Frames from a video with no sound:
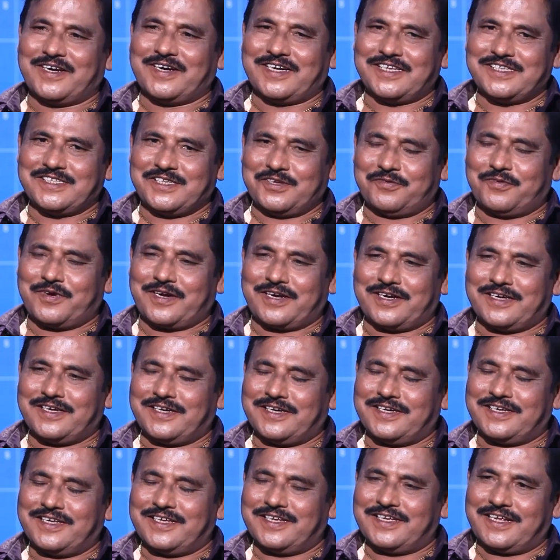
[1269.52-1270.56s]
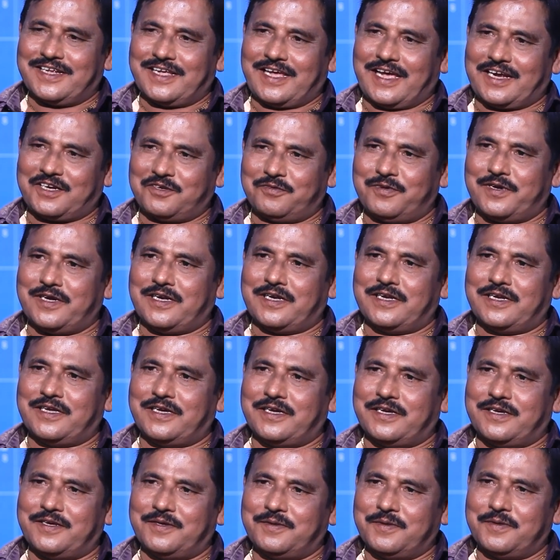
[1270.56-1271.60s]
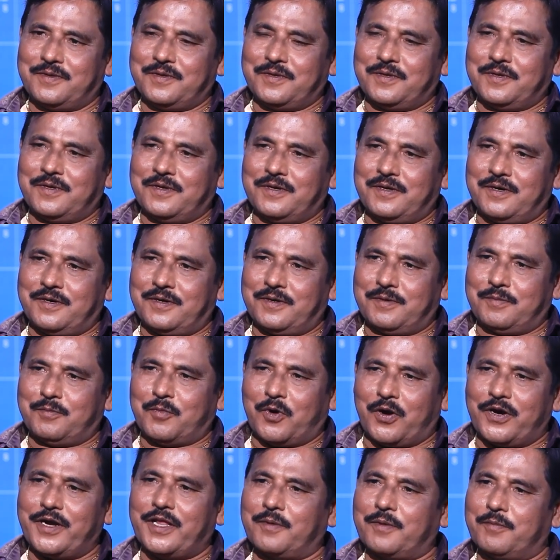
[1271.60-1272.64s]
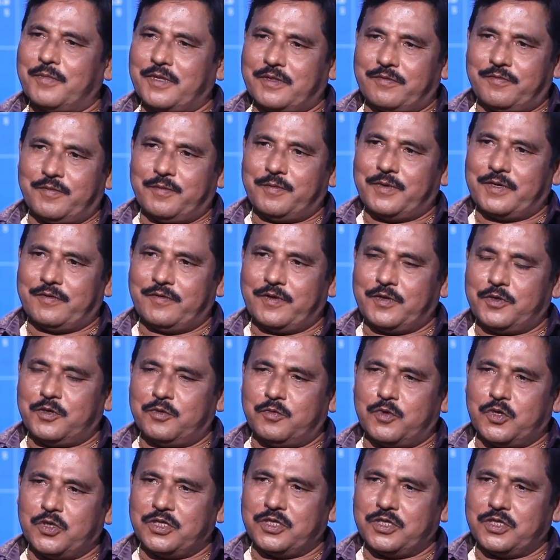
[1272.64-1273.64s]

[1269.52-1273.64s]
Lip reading: is your actual bonding between you both?